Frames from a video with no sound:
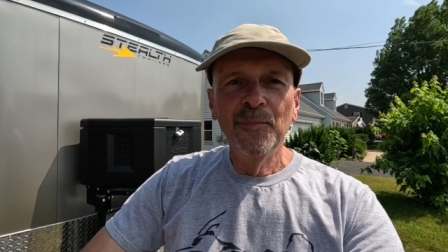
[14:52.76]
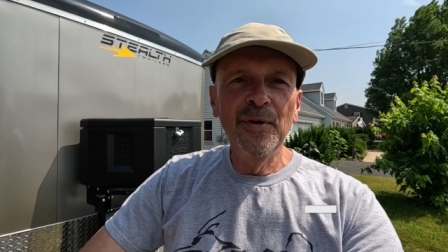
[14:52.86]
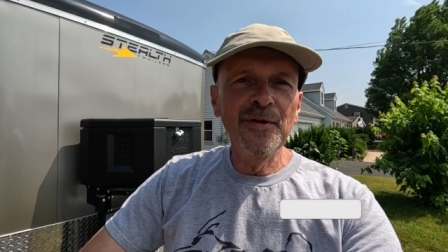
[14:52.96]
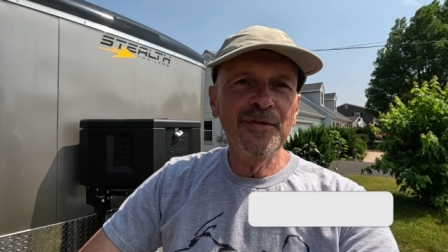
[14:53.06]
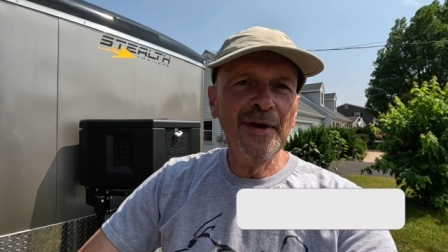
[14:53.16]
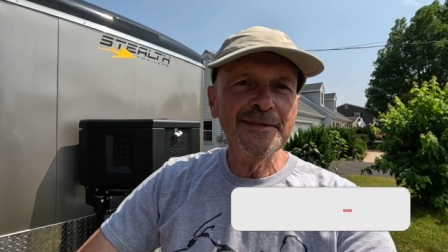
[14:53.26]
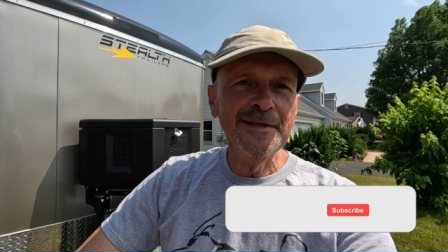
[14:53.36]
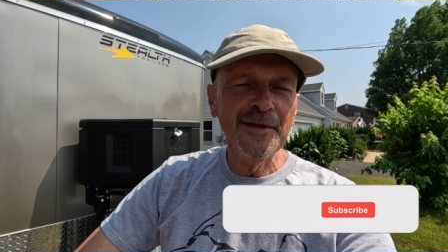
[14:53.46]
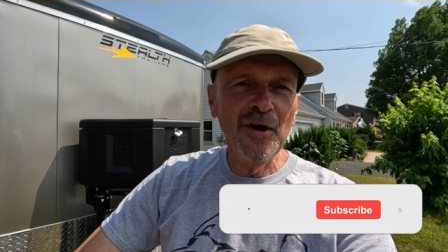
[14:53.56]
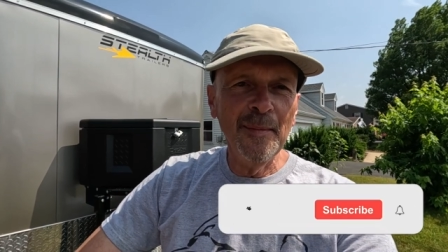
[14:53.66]
Put your thoughts
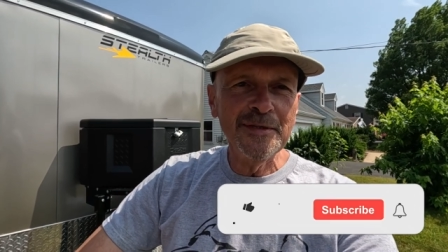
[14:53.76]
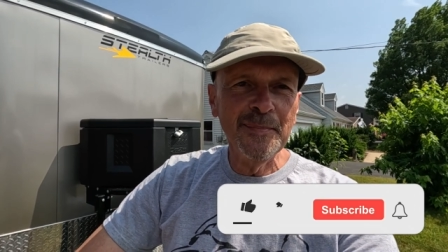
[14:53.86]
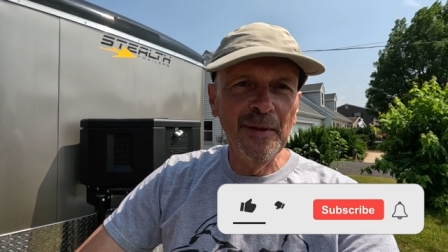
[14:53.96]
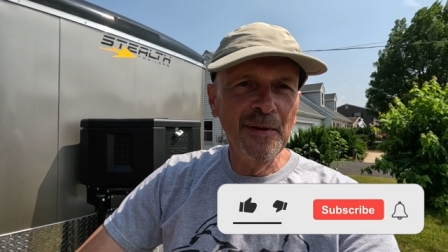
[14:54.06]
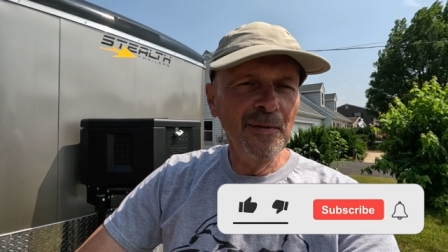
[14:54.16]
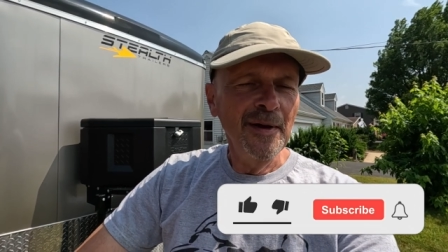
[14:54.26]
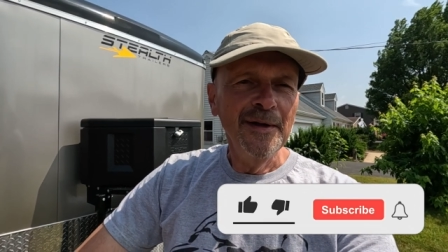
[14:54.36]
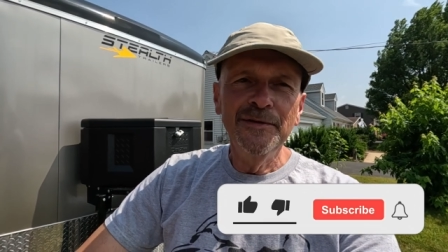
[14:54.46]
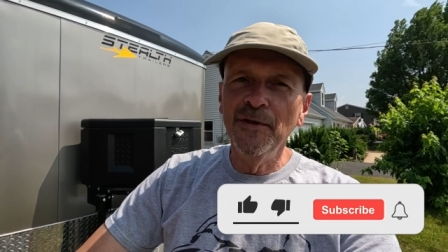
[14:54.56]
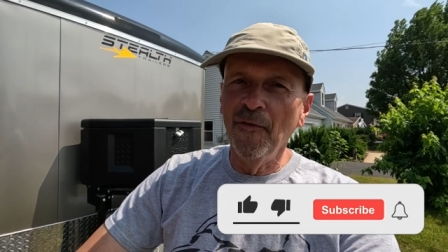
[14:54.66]
in the comments below.
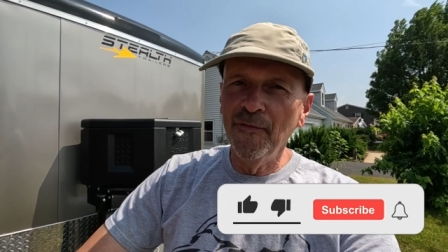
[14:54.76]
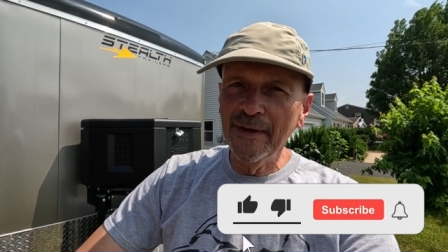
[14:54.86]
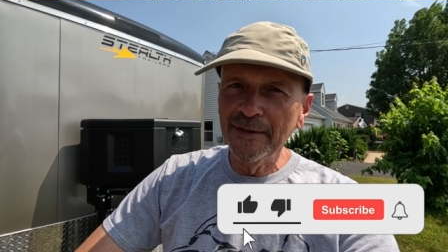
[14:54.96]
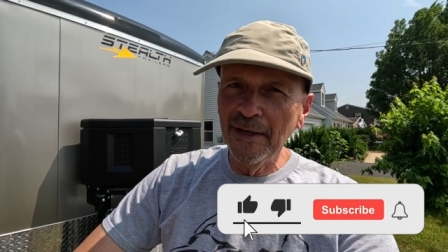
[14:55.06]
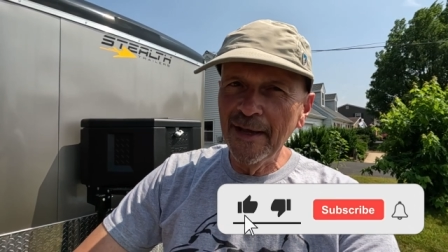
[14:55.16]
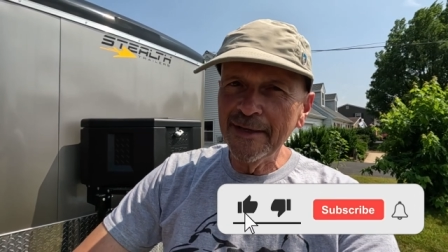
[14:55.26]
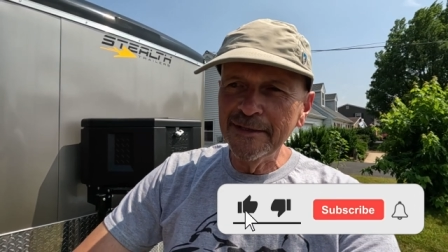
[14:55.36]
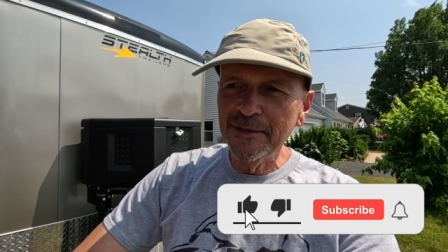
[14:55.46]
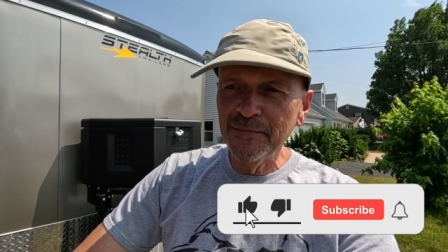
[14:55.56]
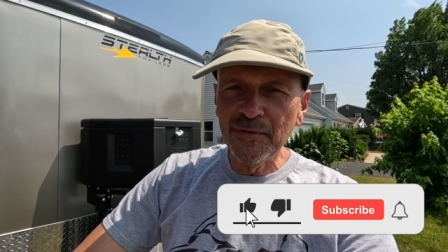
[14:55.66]
Don't forget to like
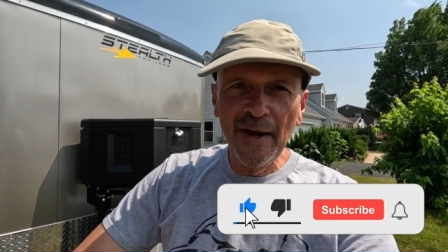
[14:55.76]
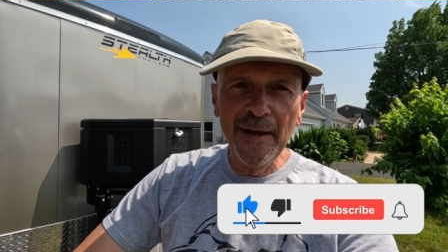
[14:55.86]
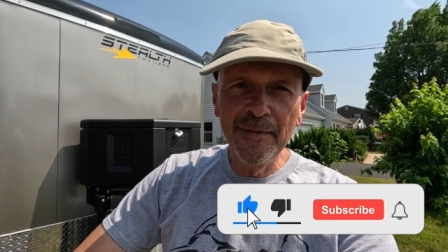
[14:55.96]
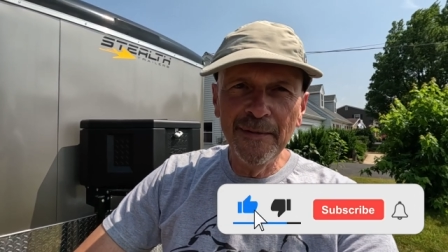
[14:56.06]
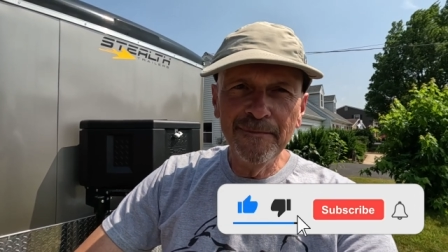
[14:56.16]
and subscribe.